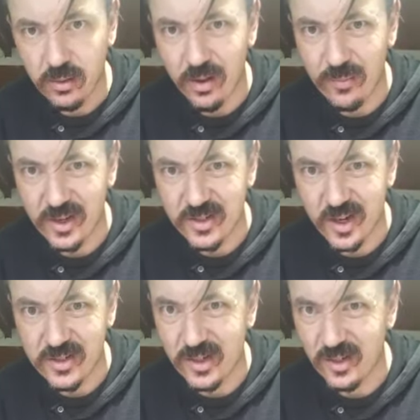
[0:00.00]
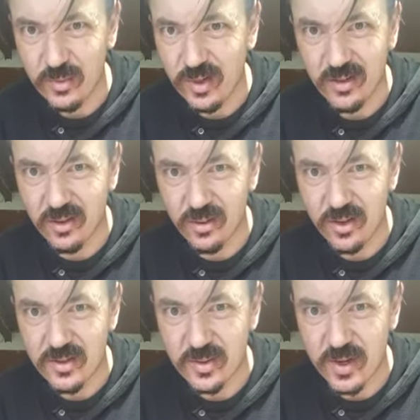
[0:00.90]
I may change it in a minute, who
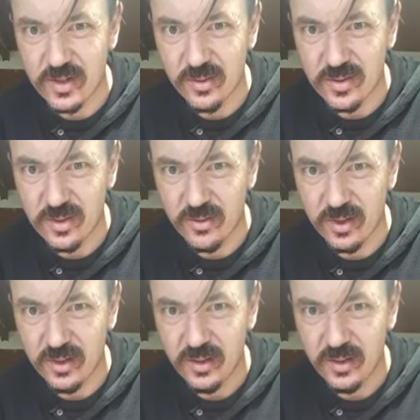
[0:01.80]
knows, I may do it silver.